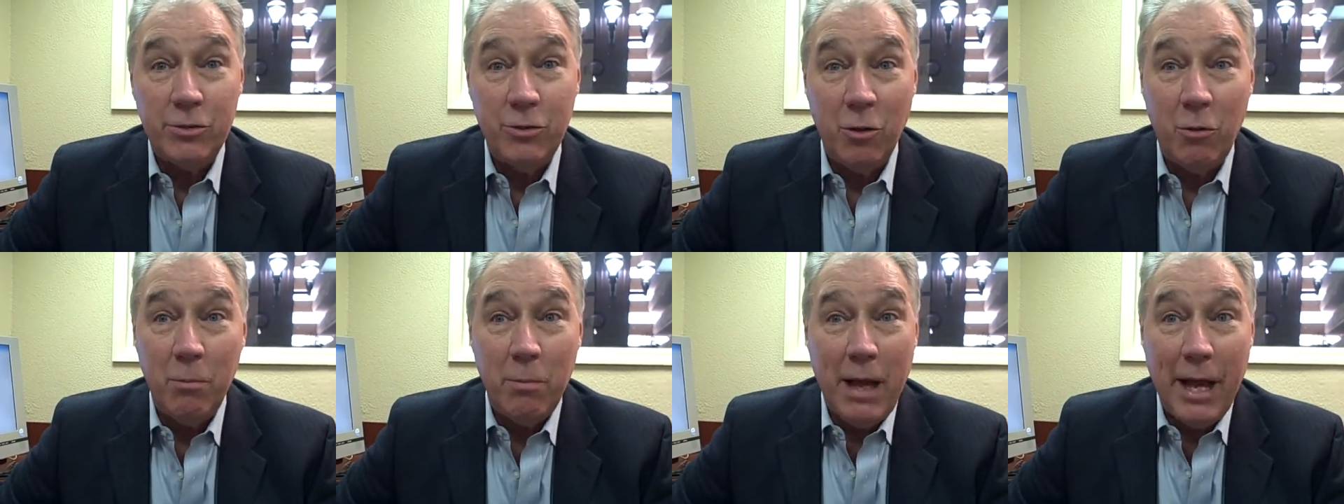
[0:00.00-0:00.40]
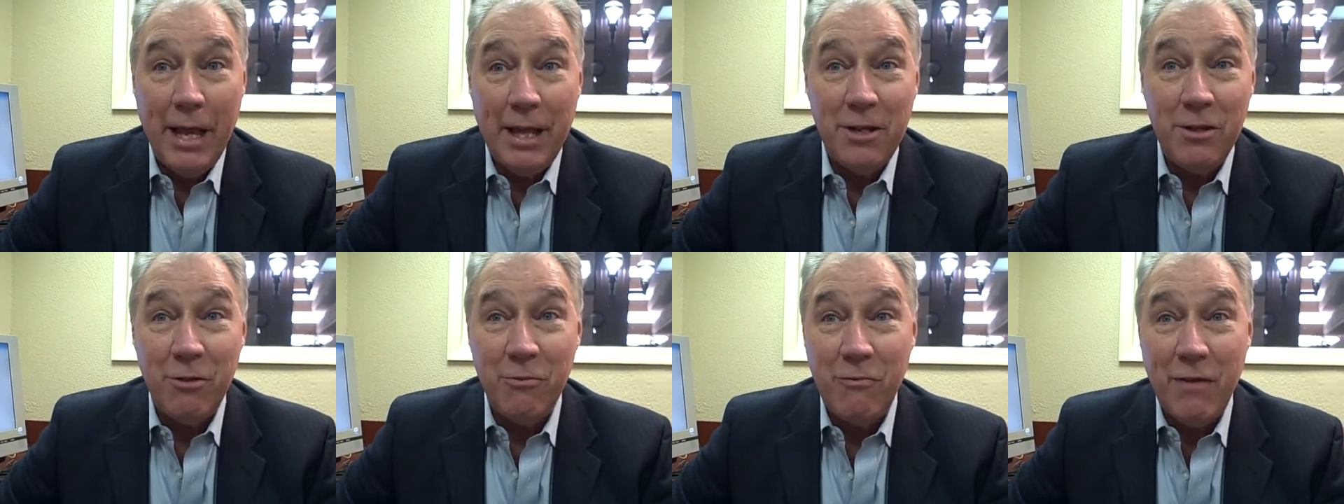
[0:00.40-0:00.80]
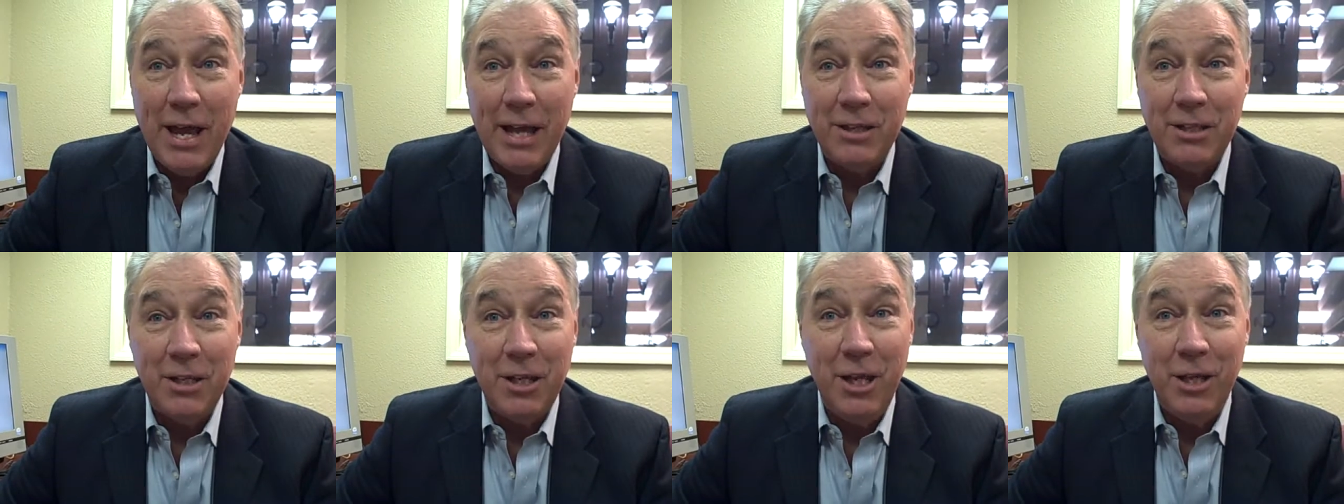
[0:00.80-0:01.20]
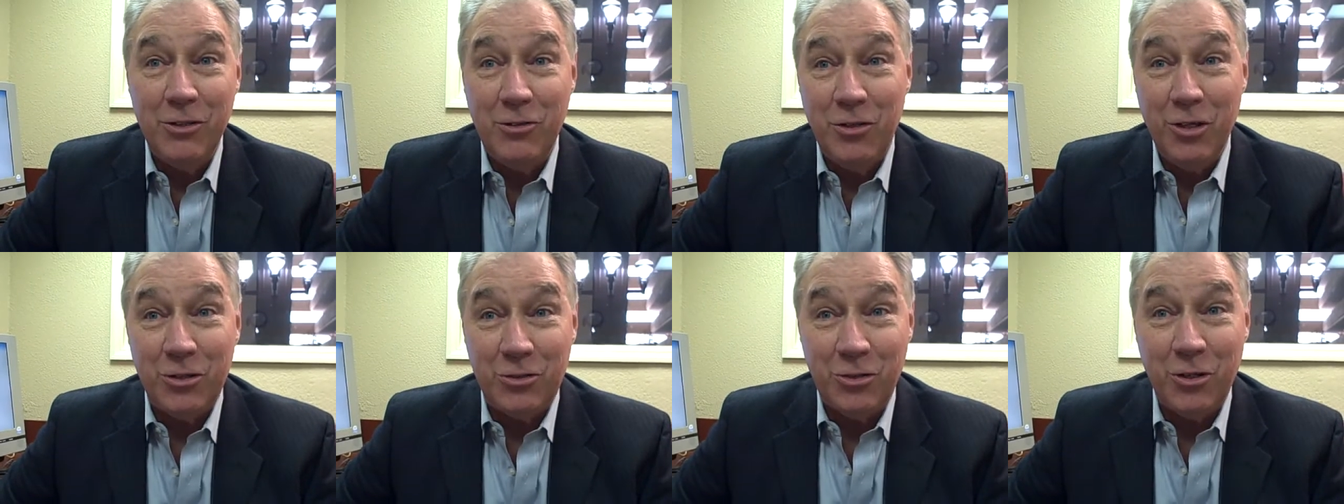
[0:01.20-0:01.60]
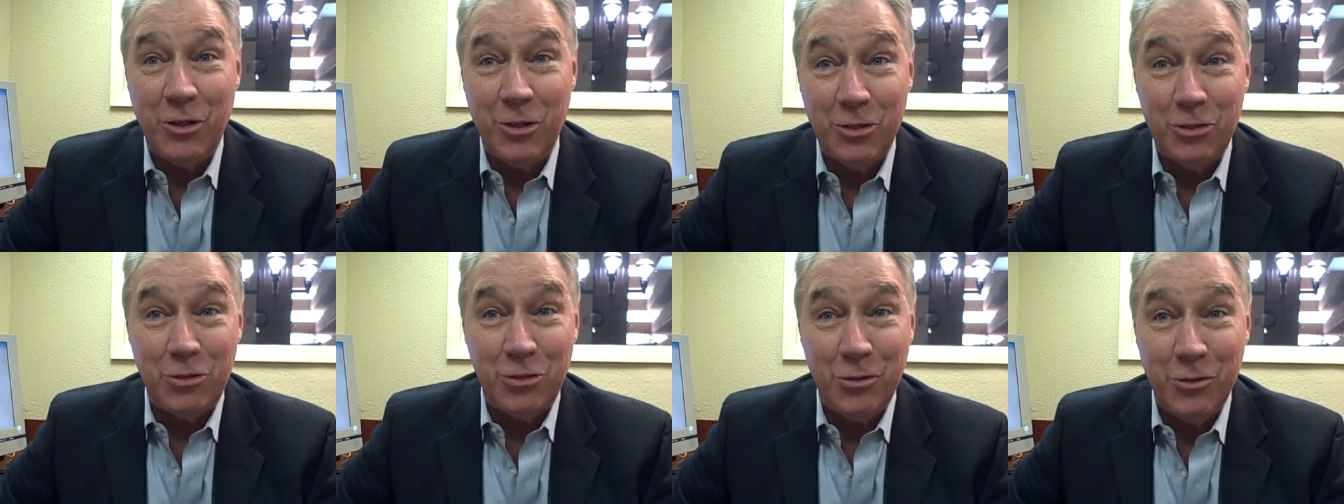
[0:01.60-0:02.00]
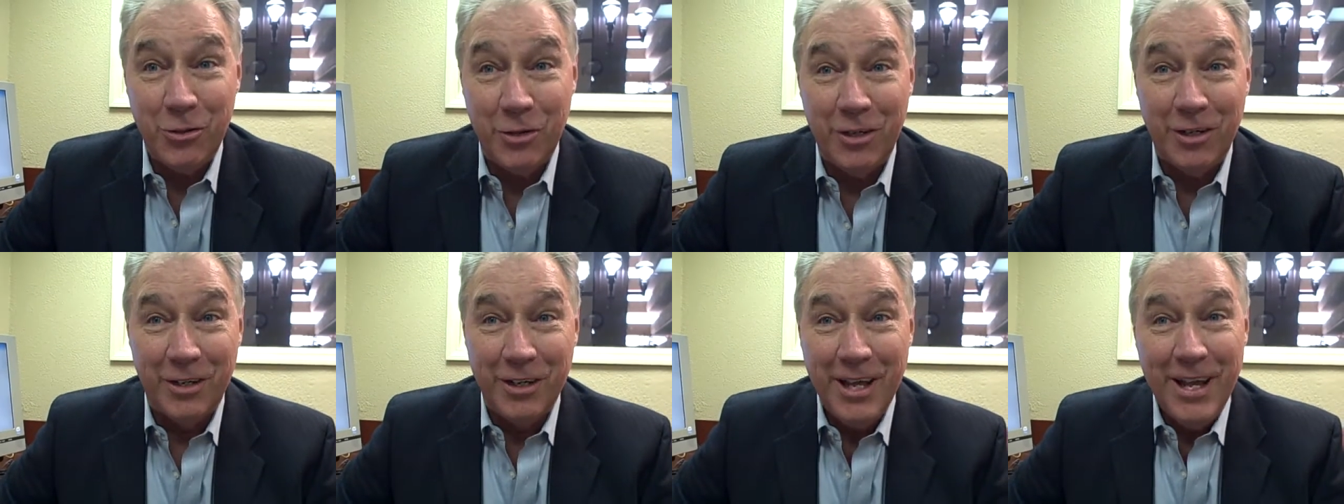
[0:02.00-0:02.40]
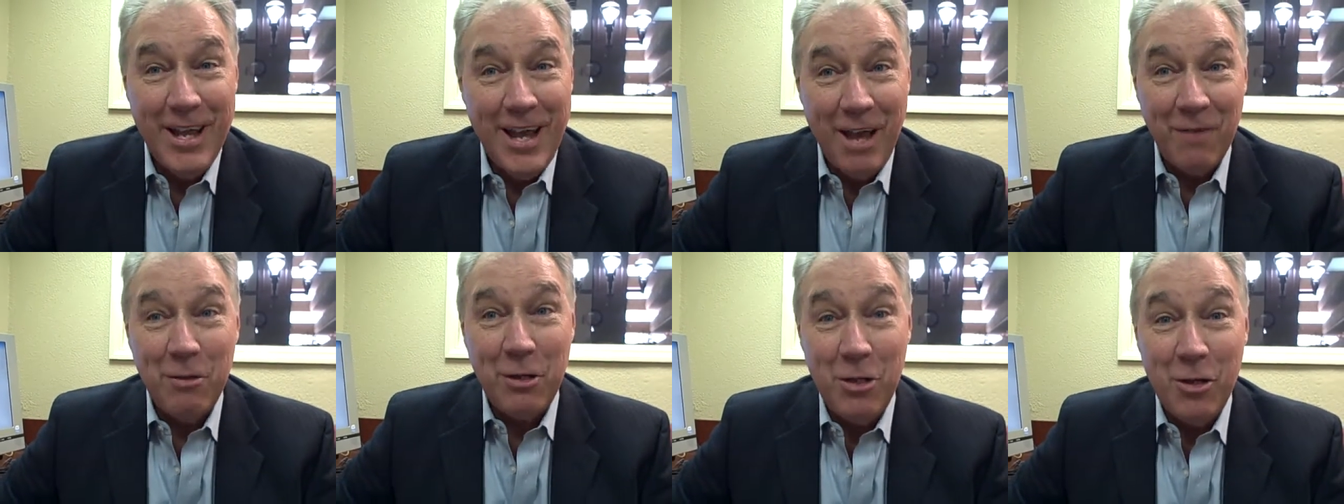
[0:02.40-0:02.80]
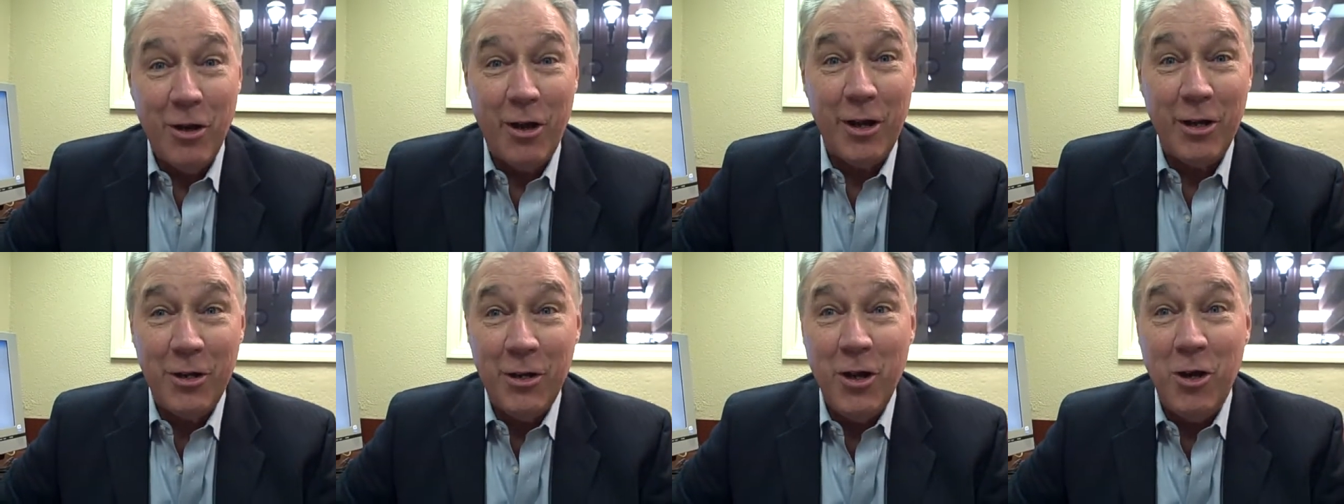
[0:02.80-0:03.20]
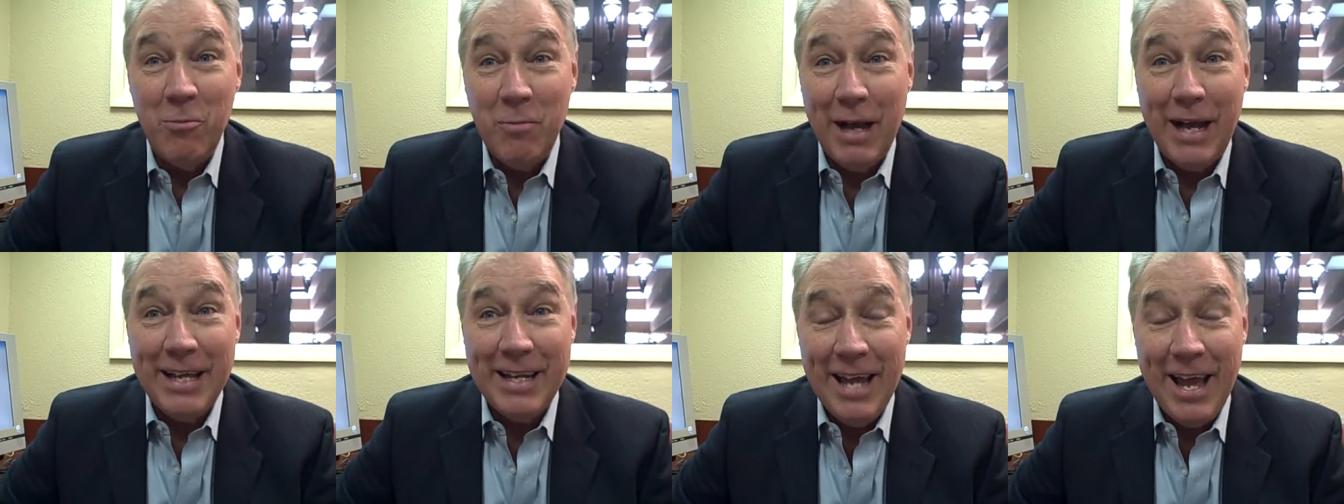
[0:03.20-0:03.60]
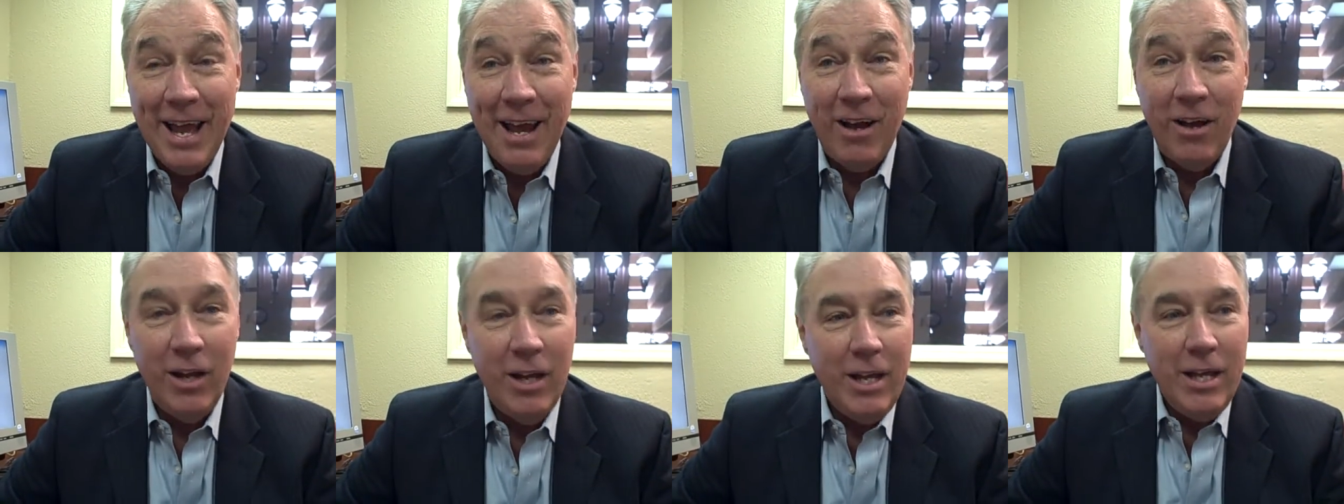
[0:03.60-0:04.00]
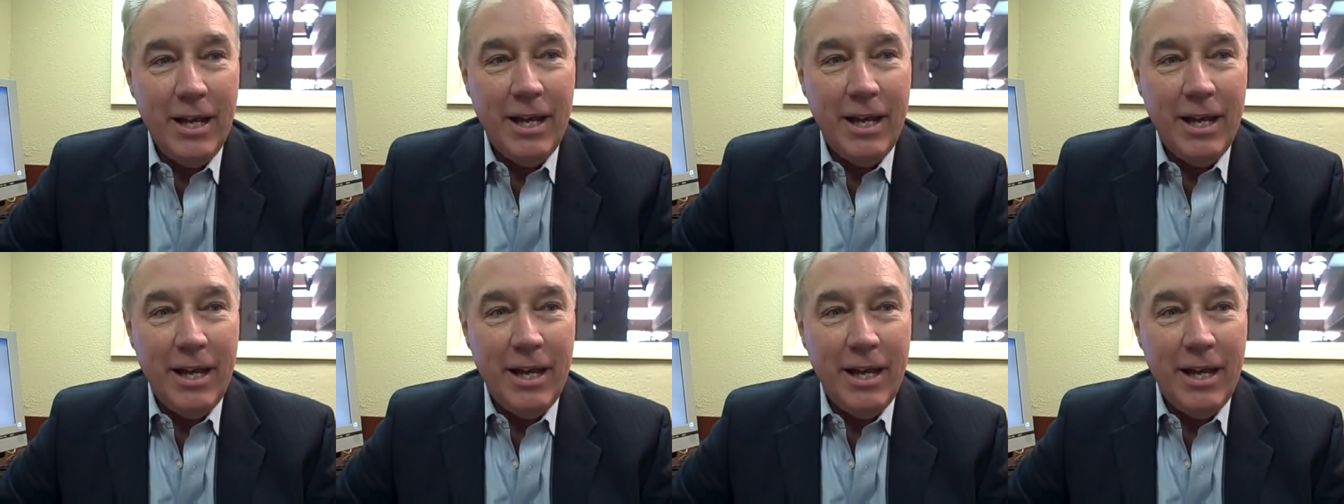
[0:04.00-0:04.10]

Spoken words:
don't buy into the fact the kid's this good a shooter. I mean, you ought to know by now.